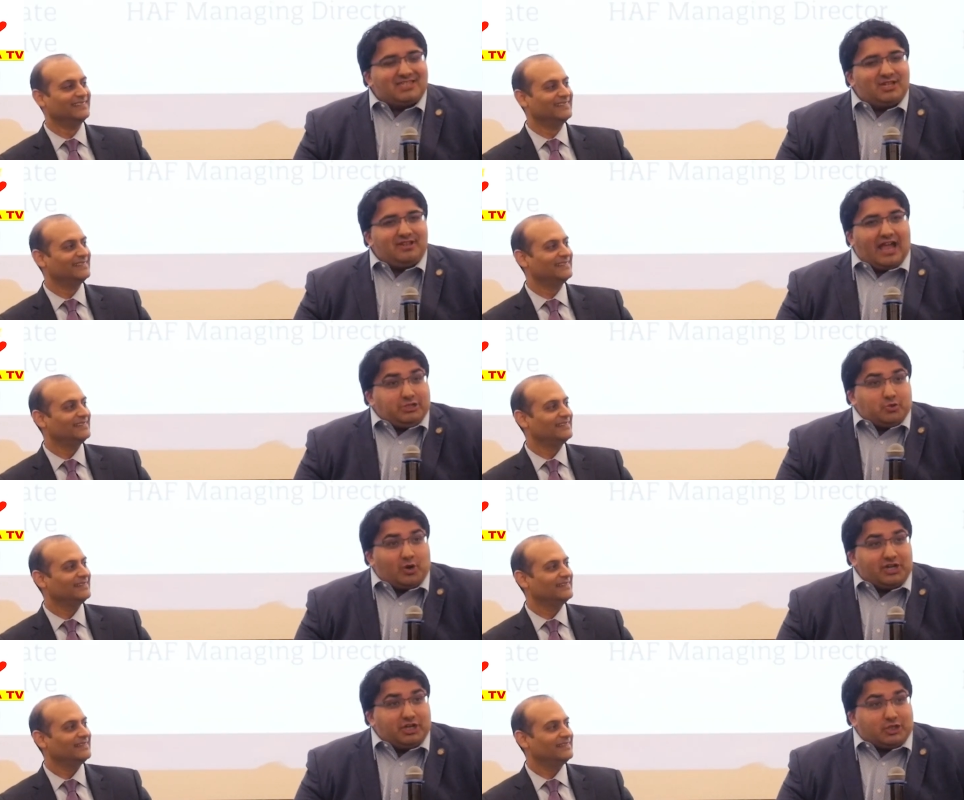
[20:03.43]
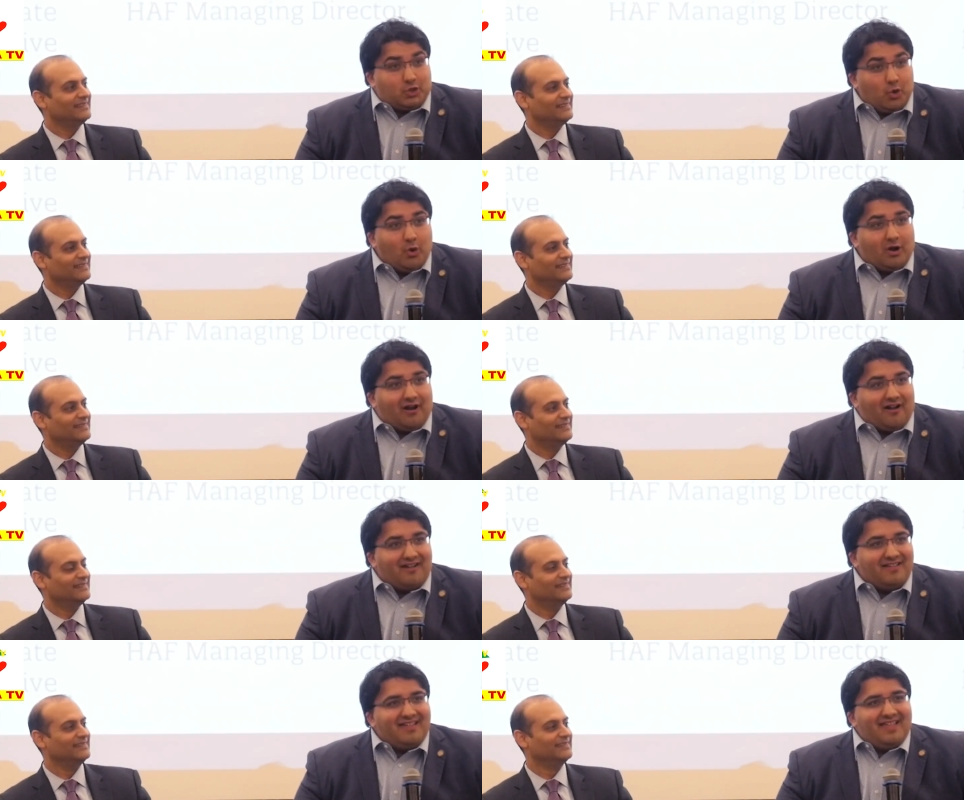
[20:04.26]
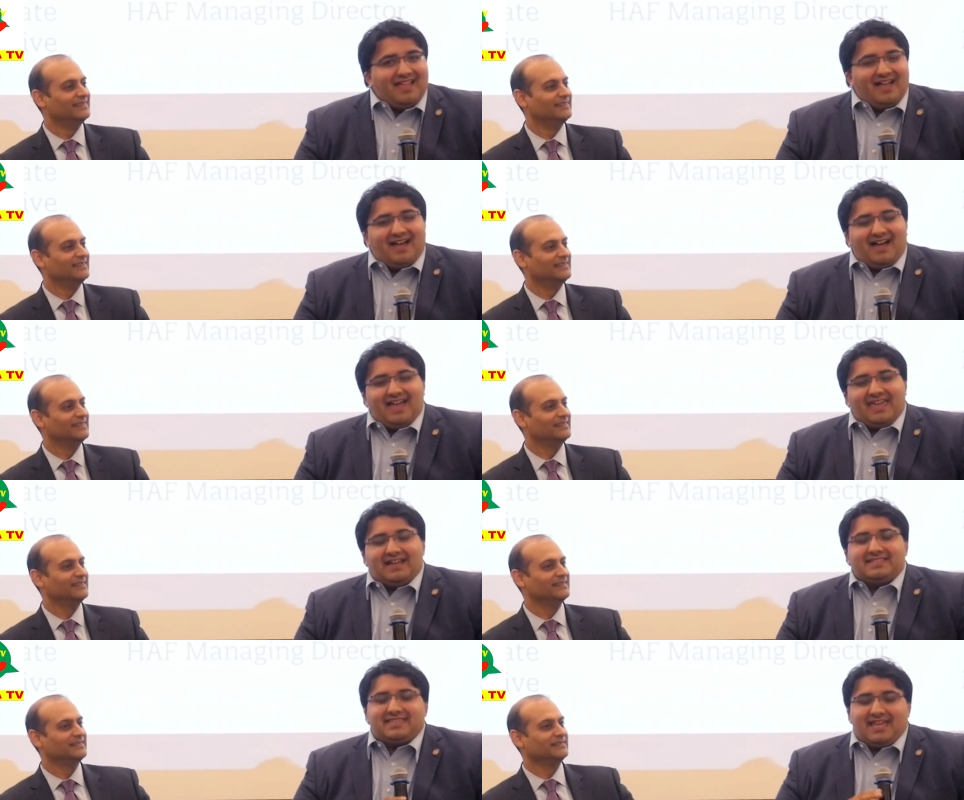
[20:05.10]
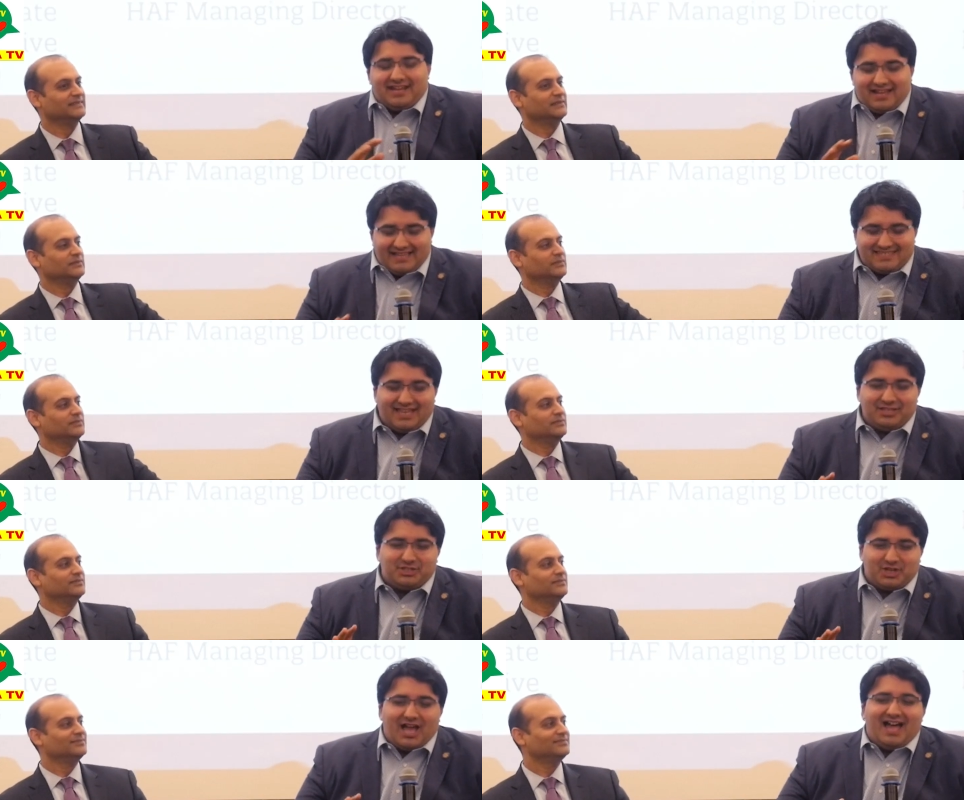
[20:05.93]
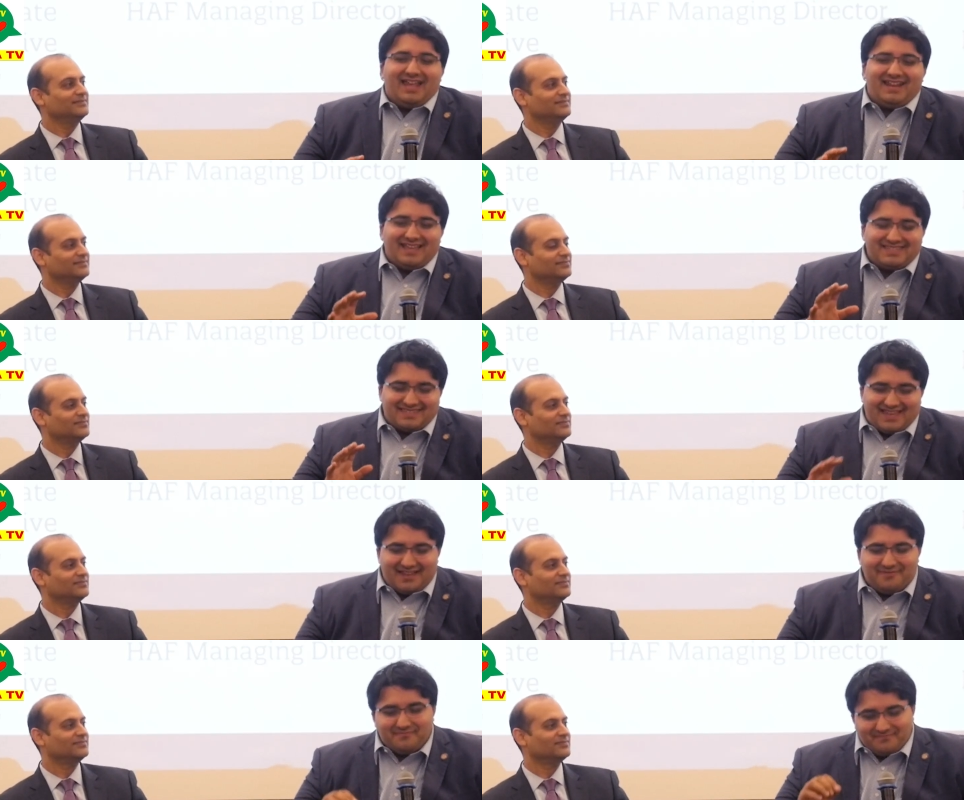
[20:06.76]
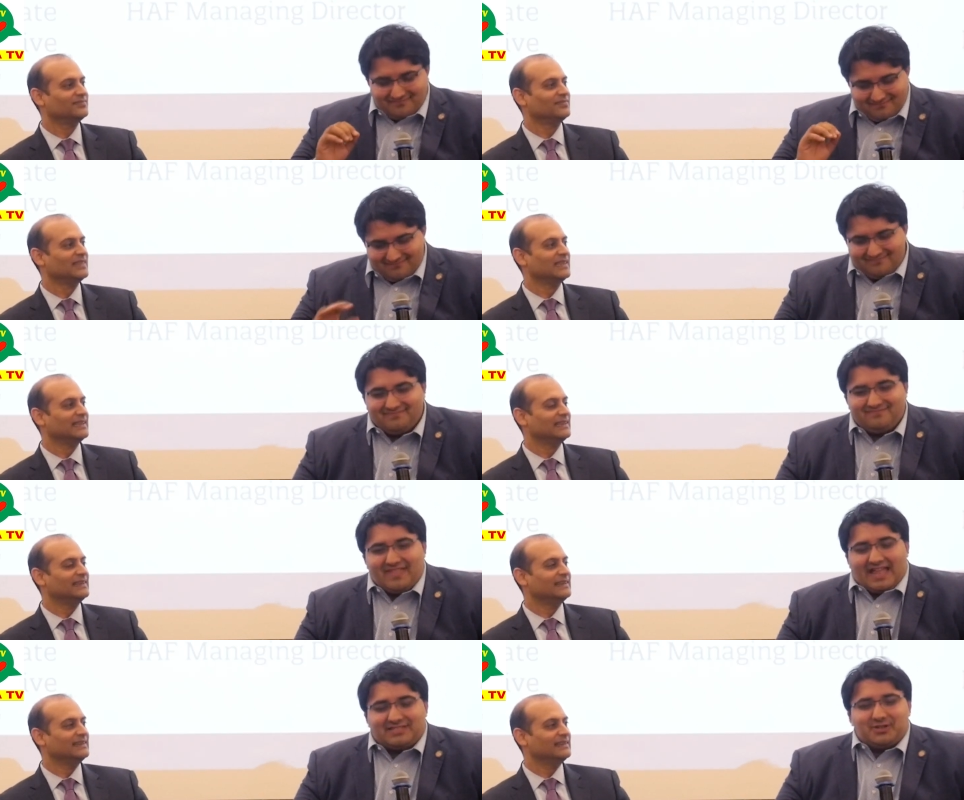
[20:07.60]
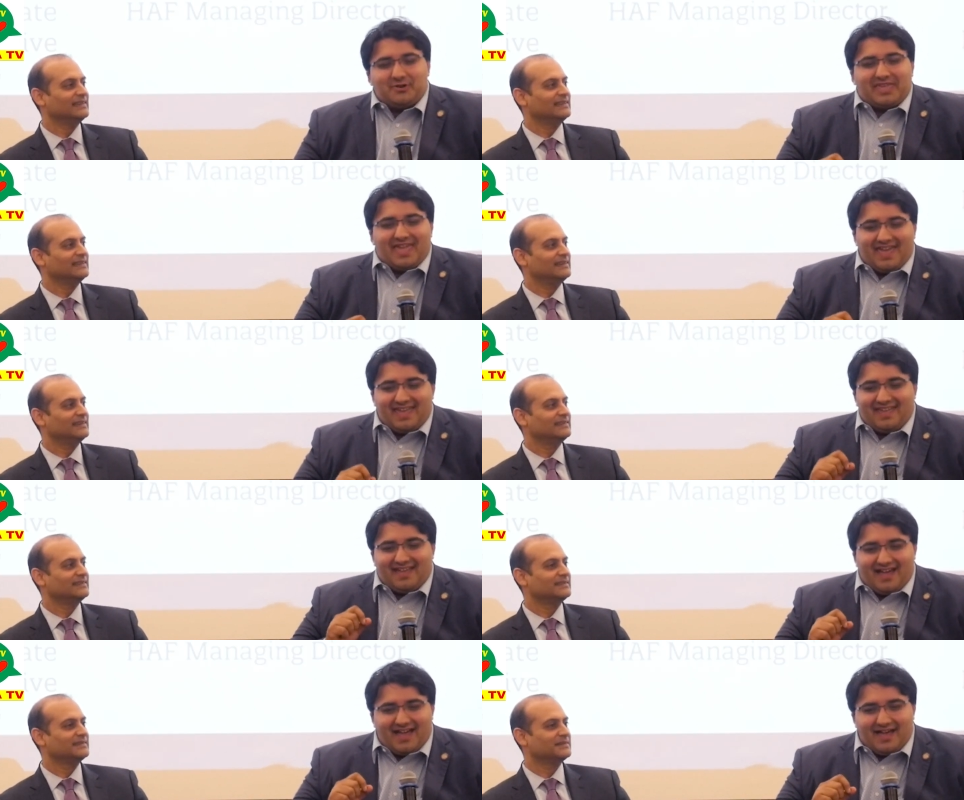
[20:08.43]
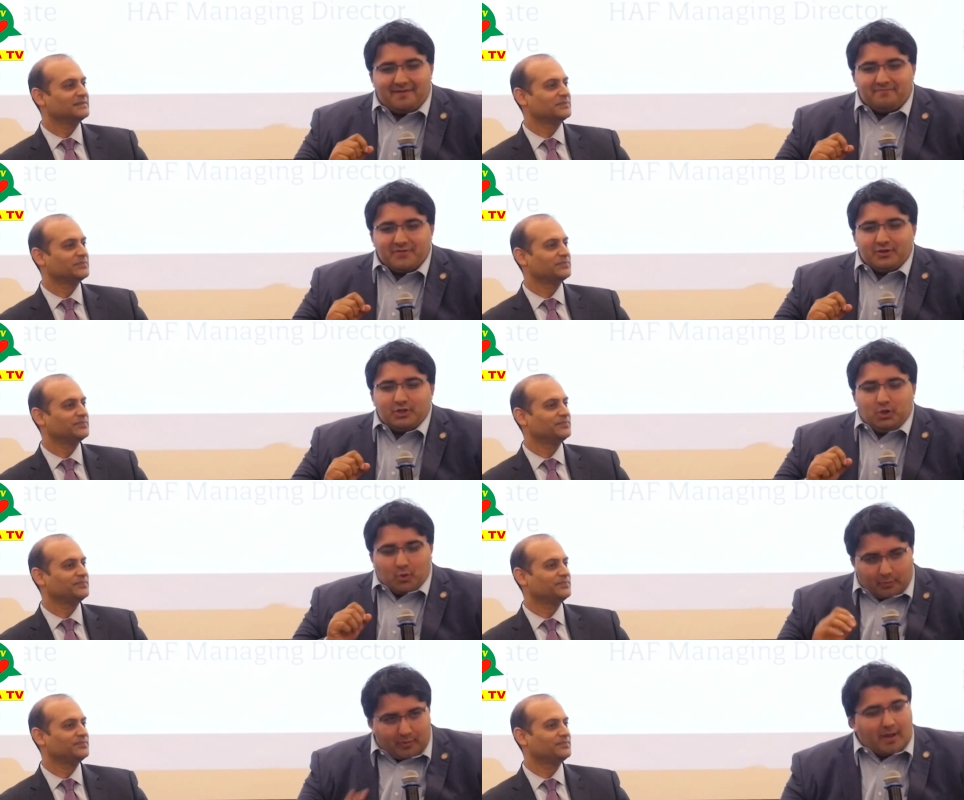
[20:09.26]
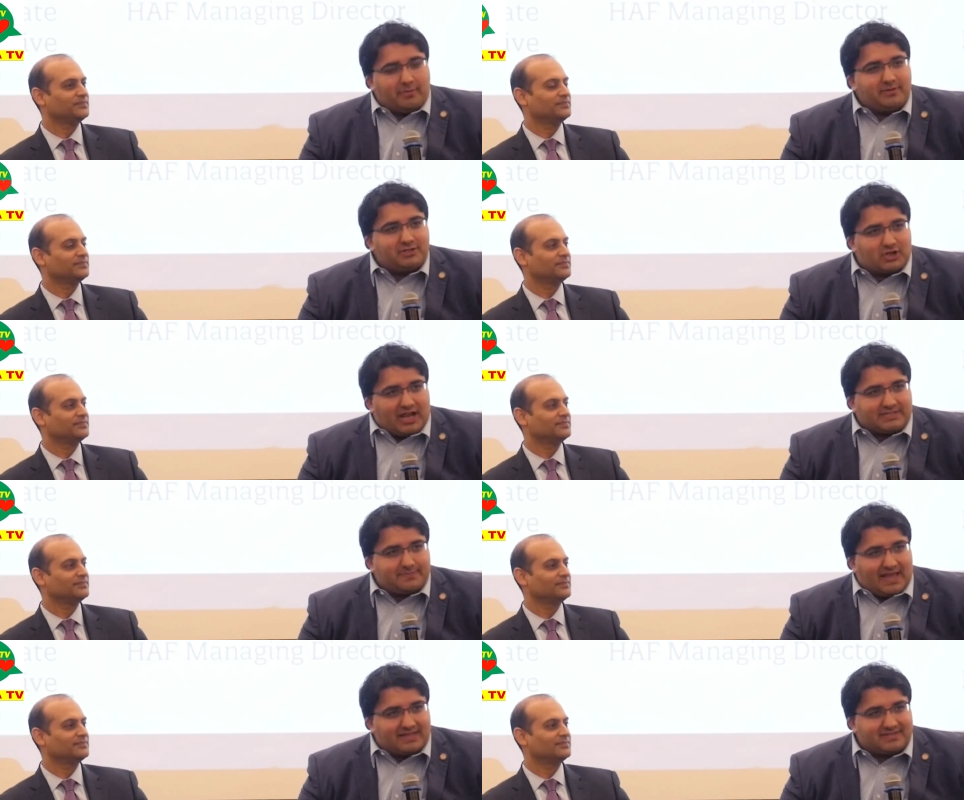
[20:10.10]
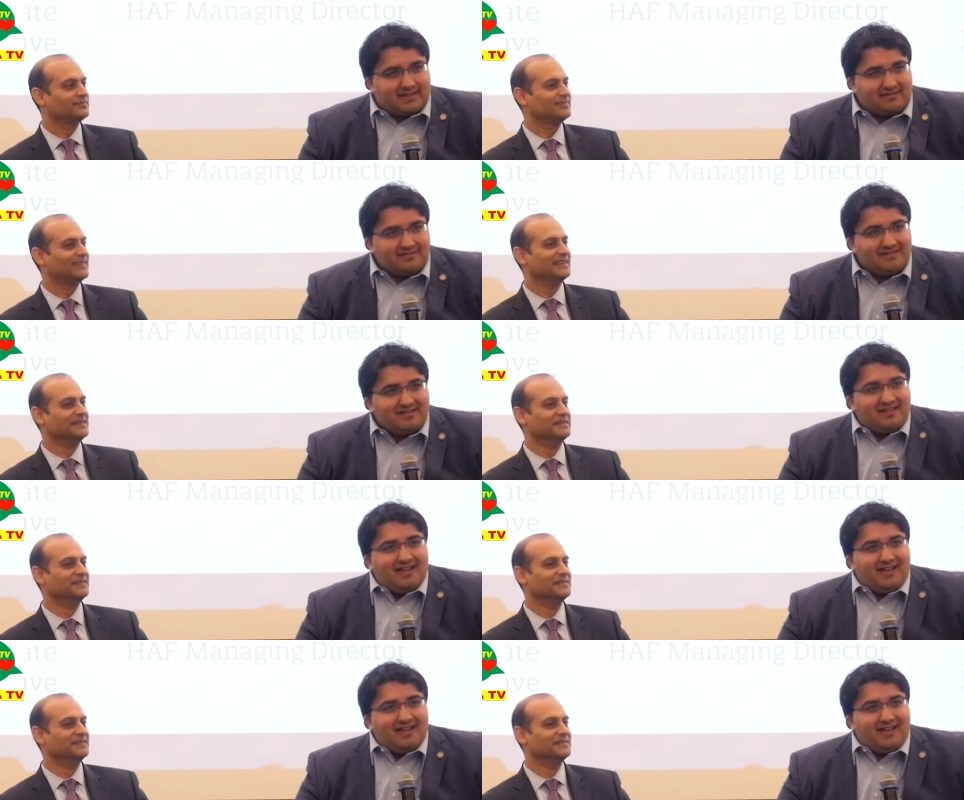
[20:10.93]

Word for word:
Speaker 1: He said, I just wanted a tour. Uh, and I said, I said, John, I said, that's okay, uh, you were probably trespassing,